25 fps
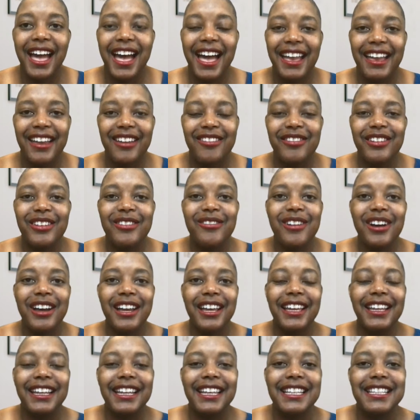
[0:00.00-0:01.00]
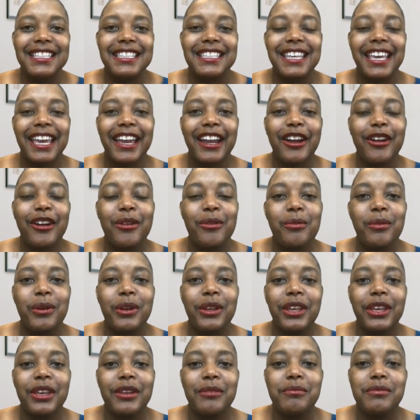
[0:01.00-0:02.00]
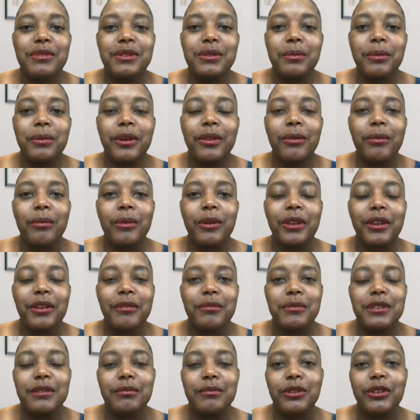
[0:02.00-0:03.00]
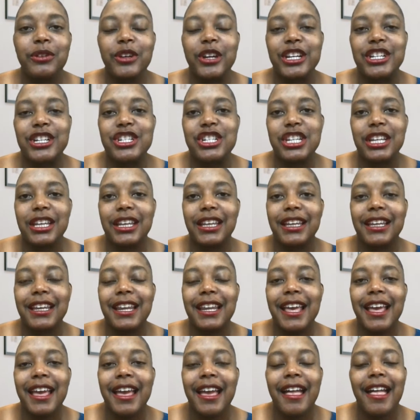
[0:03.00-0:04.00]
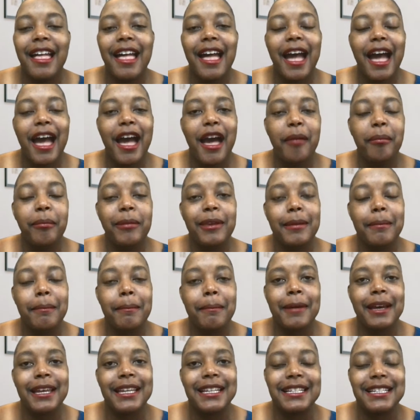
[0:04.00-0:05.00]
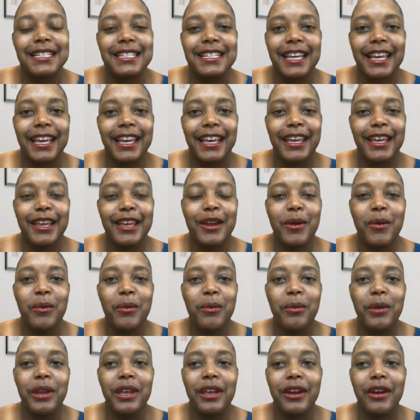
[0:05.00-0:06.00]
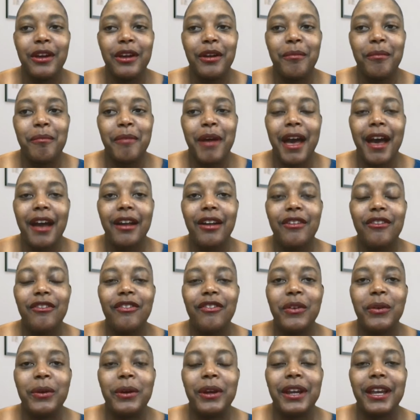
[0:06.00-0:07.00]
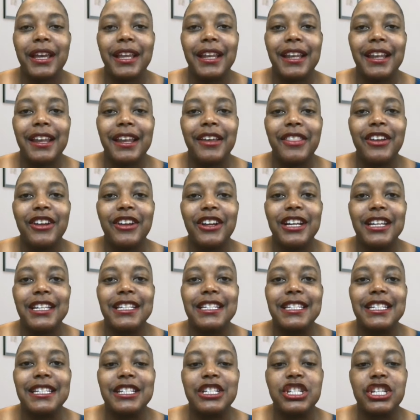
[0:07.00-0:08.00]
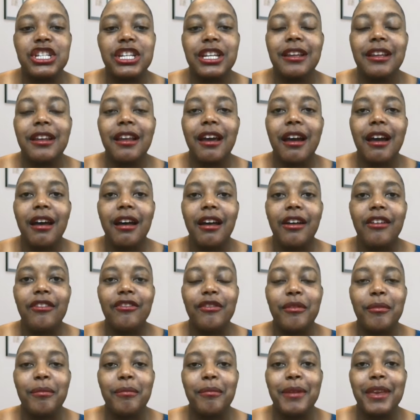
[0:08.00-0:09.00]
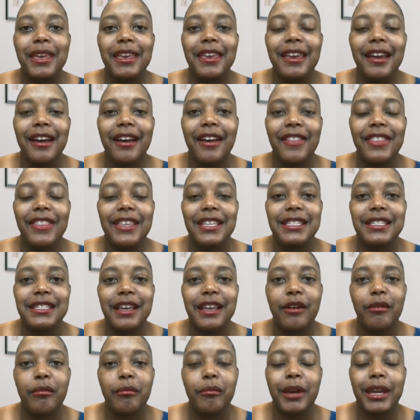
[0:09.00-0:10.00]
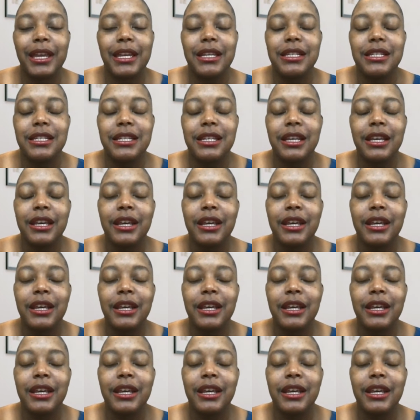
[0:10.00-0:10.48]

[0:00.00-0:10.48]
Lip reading: Hi, everyone. It's Carol Williams with Williams Immigration. Happy Monday. We are back for another edition of Beyond the Soundbite,